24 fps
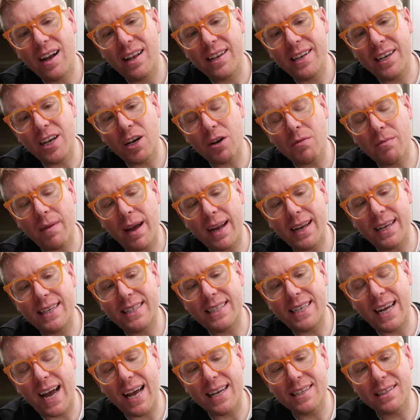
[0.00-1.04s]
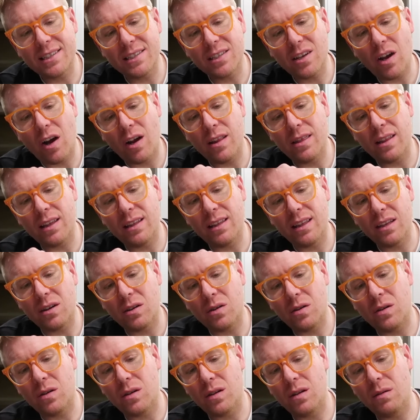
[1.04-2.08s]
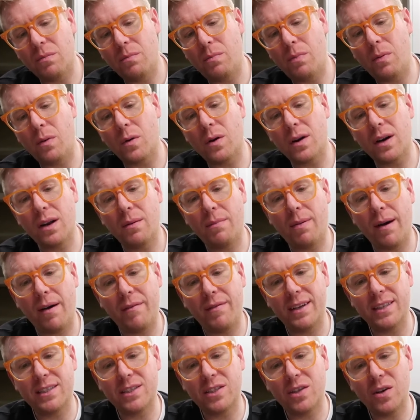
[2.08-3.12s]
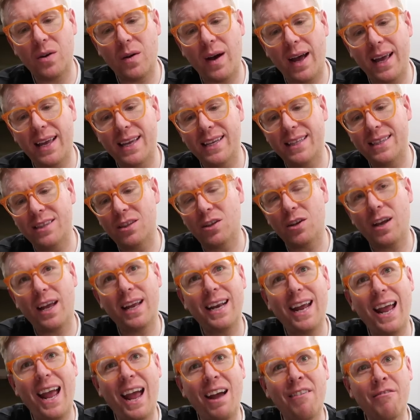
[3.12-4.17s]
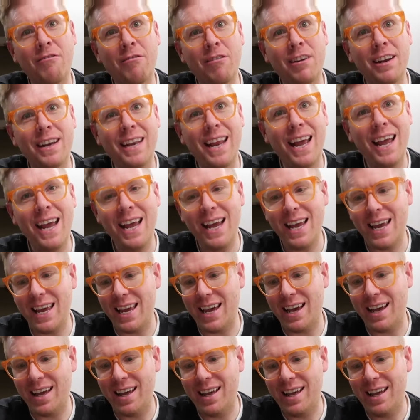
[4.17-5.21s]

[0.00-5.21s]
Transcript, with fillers: near my desk on the little board above it so I can look at it every day.